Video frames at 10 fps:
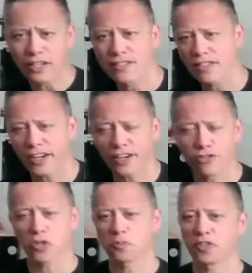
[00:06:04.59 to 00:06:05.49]
inside our
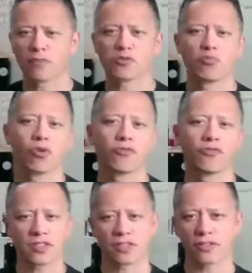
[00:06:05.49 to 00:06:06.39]
joints becomes more
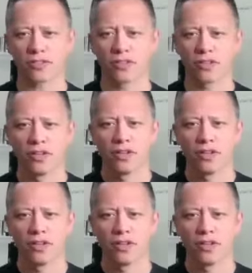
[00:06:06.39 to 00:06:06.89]
viscous.